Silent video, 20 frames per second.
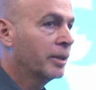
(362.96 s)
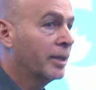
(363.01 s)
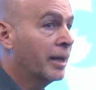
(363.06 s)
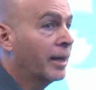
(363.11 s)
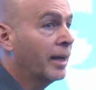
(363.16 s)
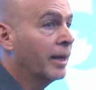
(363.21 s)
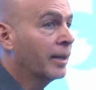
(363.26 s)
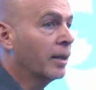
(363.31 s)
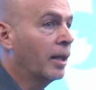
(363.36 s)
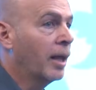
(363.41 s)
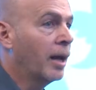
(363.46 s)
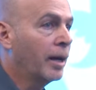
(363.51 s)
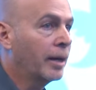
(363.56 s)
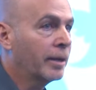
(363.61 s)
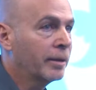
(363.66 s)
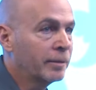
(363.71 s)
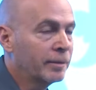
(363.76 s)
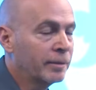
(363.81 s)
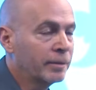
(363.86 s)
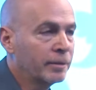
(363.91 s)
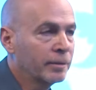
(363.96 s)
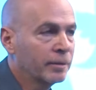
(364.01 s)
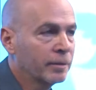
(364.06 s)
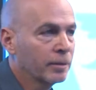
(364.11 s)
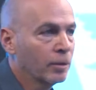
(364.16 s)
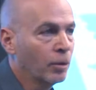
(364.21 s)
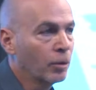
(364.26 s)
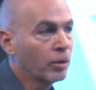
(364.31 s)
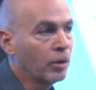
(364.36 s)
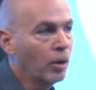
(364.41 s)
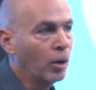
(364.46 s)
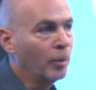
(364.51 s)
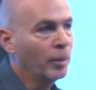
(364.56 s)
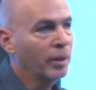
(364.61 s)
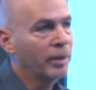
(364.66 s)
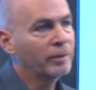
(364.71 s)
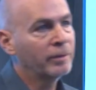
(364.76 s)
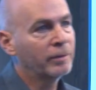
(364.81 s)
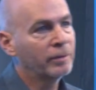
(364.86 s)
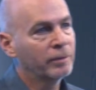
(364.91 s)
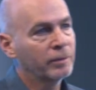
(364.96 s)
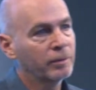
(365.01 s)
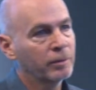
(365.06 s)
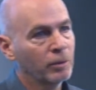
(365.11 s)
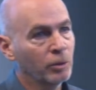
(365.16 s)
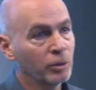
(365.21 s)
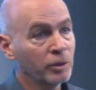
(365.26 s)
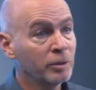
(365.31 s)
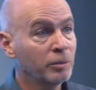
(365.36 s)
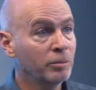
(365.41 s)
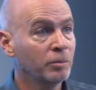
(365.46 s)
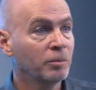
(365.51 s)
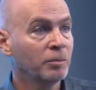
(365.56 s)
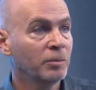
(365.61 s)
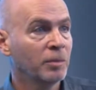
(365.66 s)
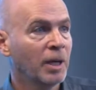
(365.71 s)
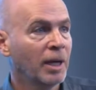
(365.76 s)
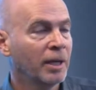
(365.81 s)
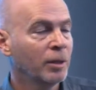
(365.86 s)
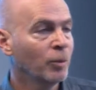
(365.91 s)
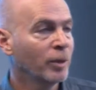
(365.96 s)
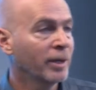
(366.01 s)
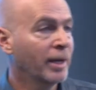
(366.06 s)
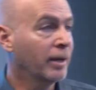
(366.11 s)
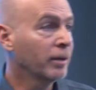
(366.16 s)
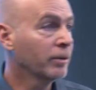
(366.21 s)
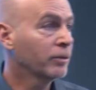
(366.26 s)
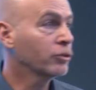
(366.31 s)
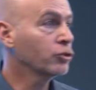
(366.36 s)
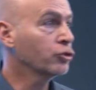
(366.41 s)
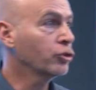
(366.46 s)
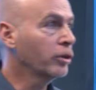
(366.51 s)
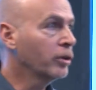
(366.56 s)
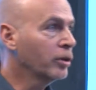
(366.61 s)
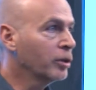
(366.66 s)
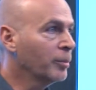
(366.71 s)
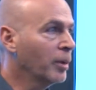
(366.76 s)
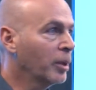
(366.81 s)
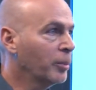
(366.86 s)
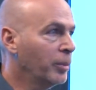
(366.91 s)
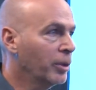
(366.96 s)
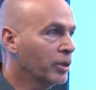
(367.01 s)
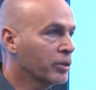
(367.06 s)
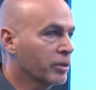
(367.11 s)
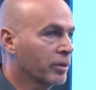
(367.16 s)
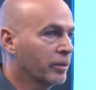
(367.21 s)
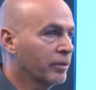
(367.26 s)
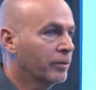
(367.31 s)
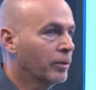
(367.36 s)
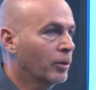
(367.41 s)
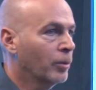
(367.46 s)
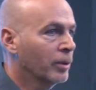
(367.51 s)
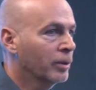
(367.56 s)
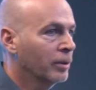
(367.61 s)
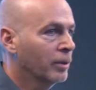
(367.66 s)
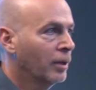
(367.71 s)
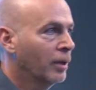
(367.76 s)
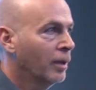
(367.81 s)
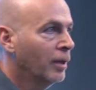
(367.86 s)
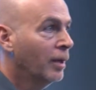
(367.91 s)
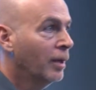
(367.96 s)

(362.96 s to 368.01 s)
Did I get likes or comments? Or did anyone else share my picture and so on?